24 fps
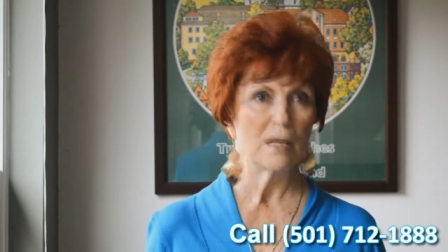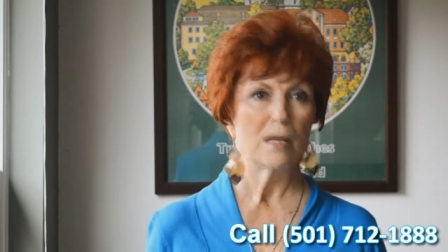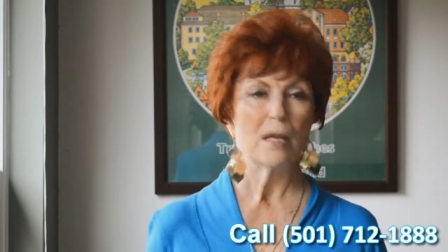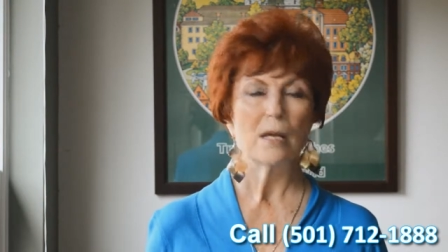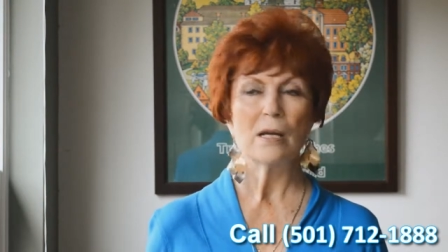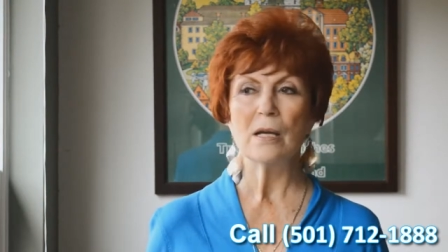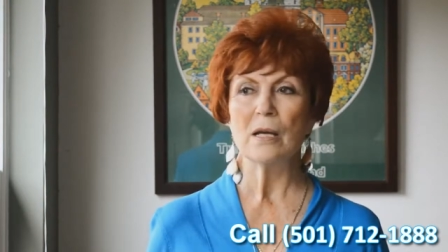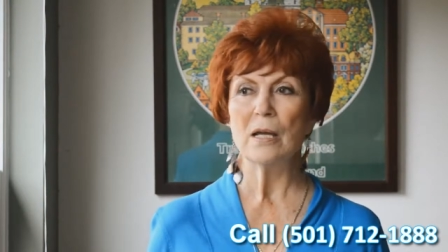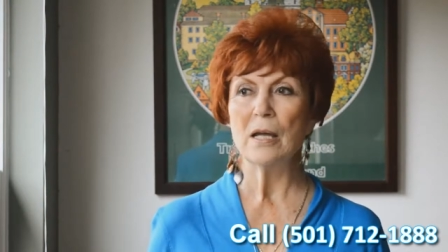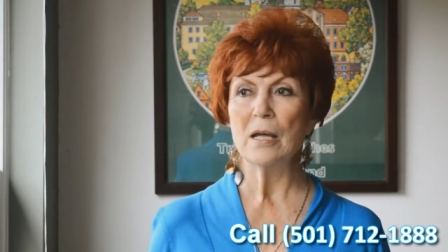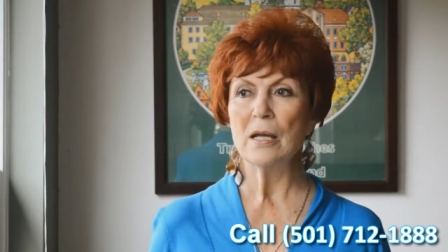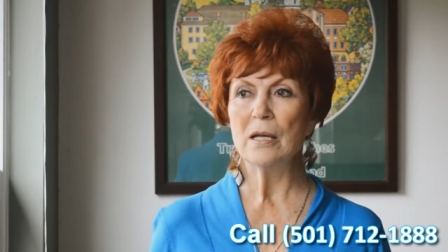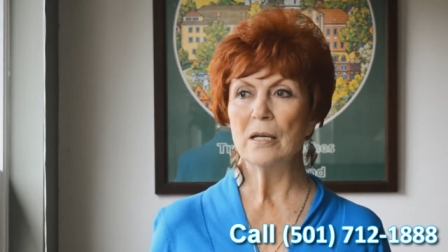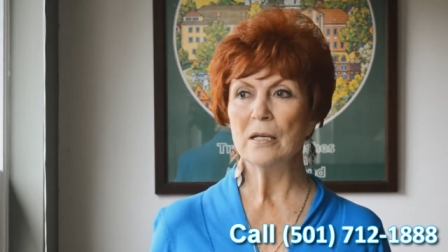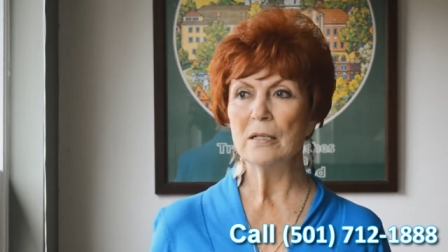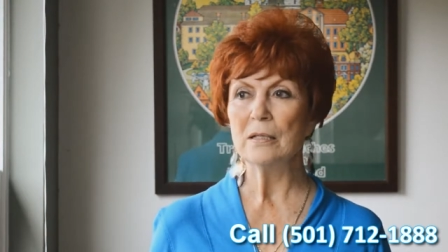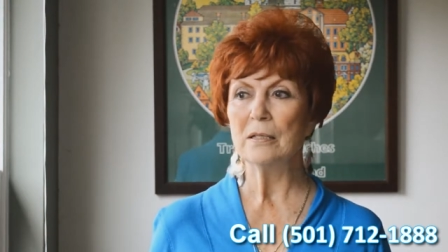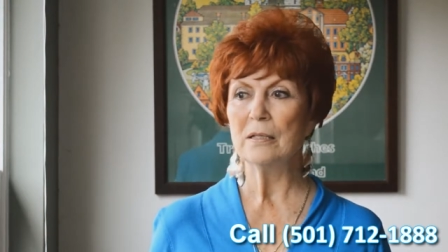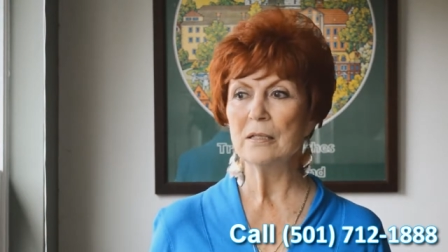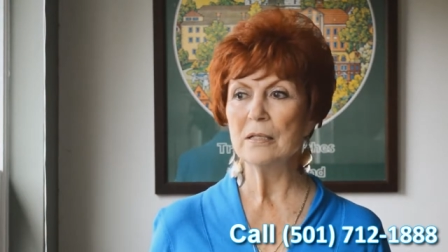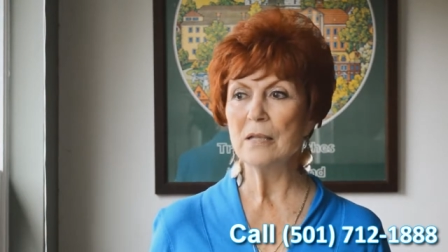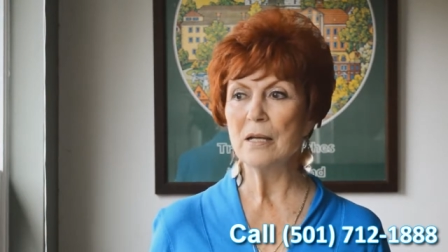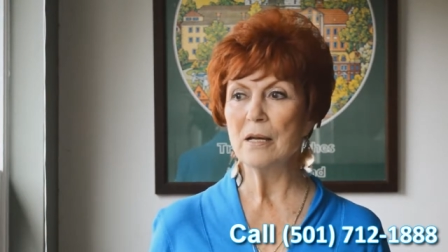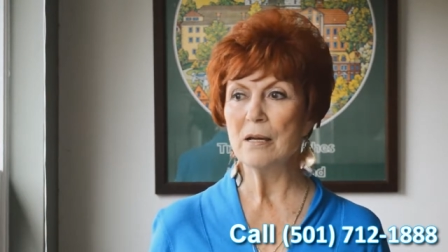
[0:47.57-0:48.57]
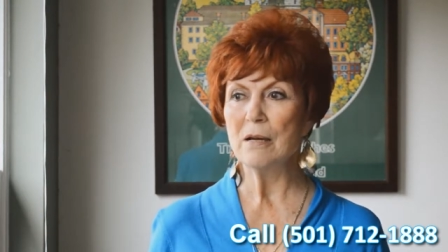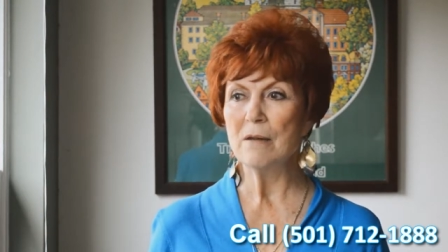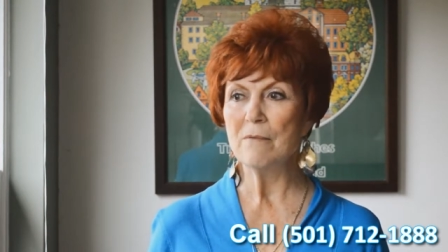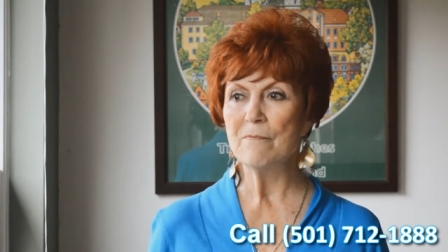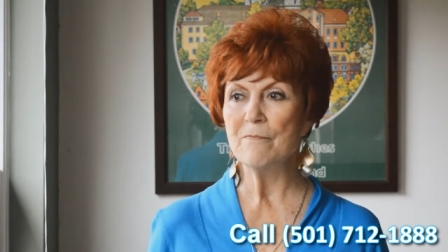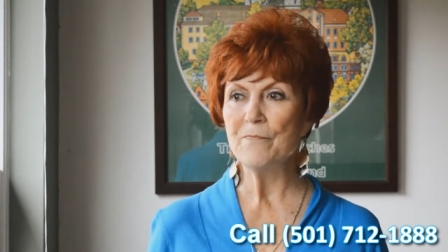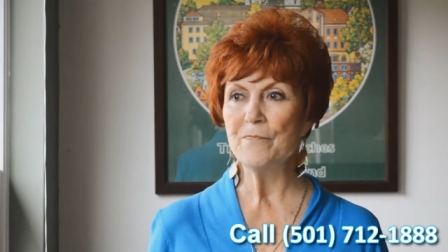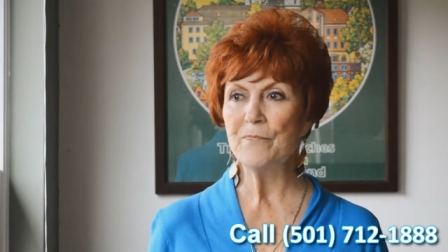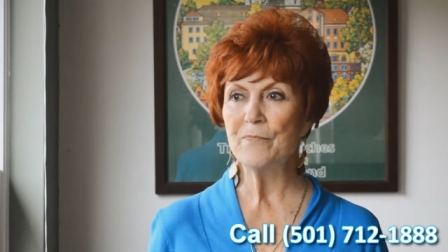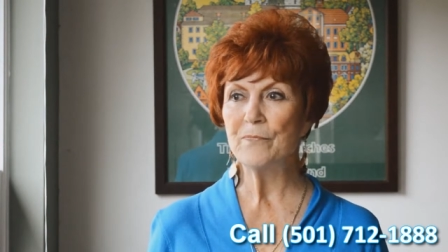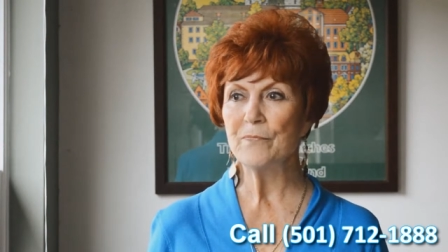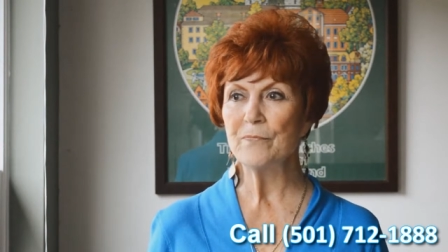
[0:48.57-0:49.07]
and
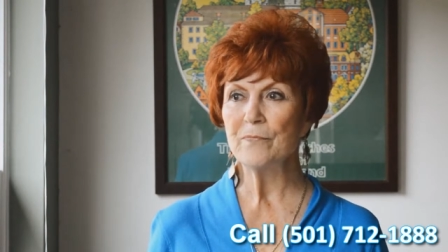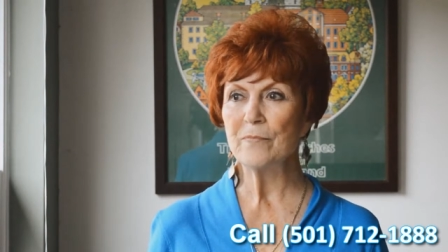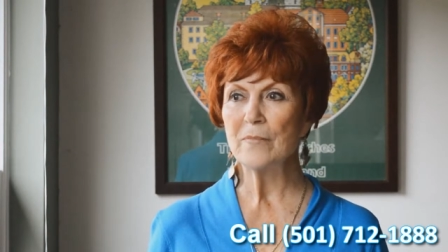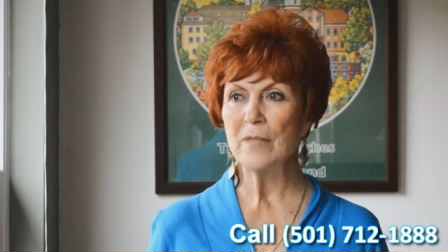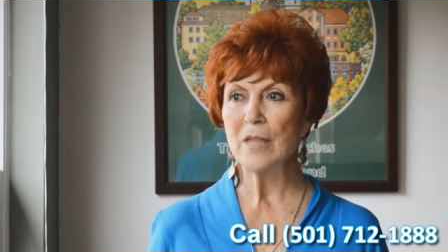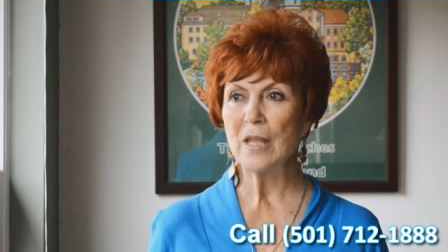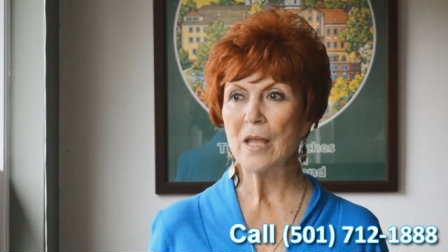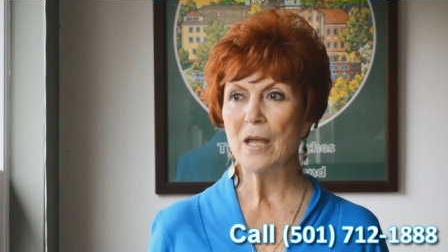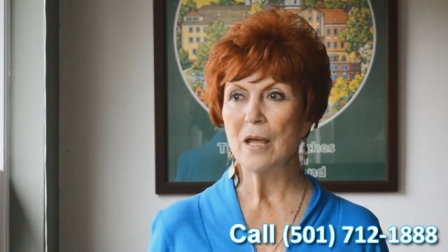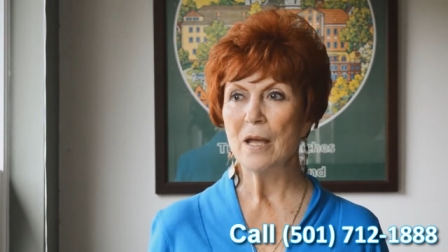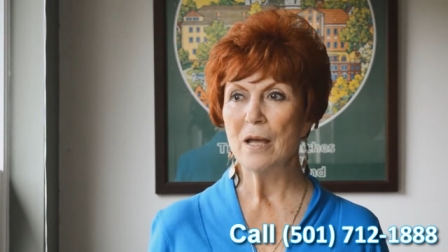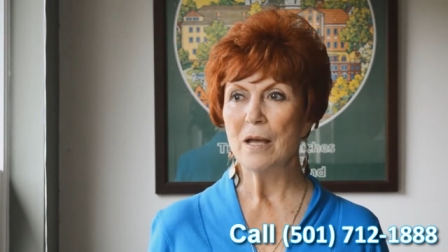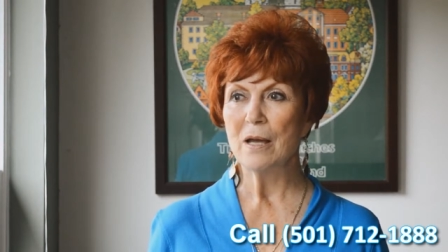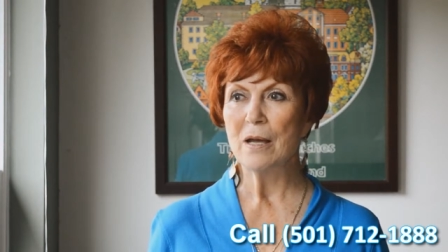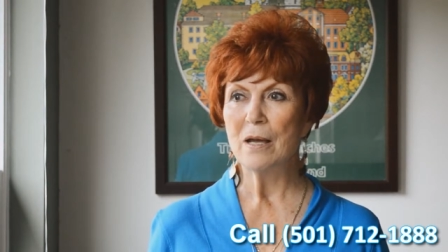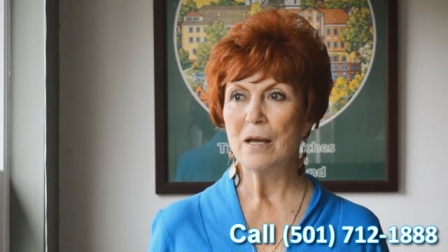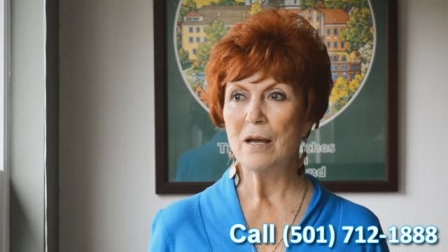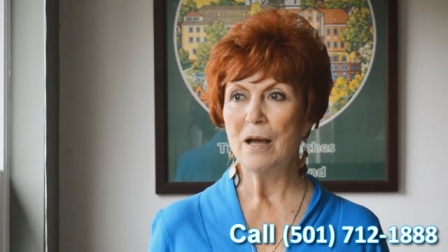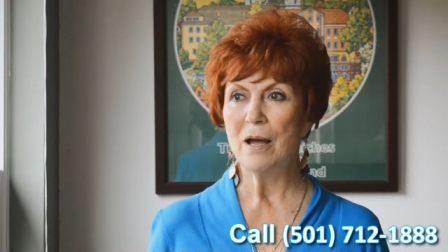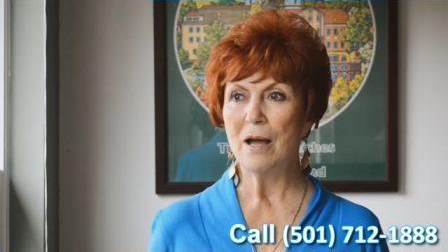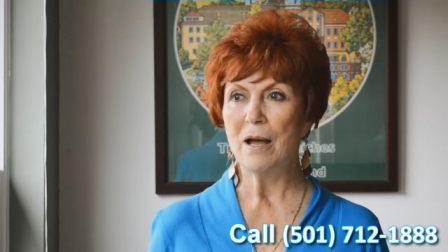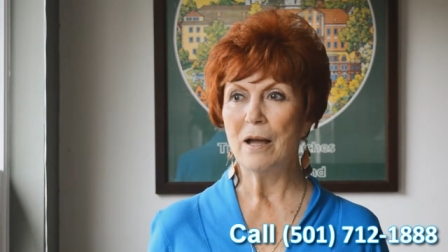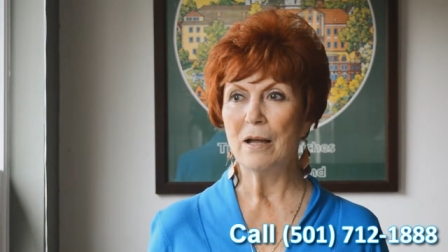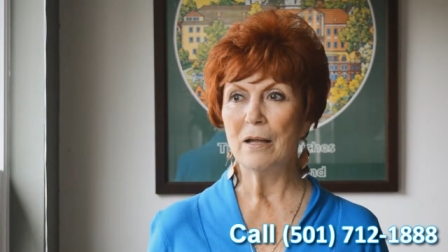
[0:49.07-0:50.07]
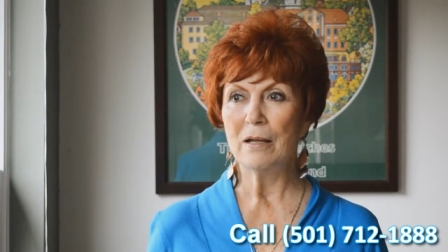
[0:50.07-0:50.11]
um,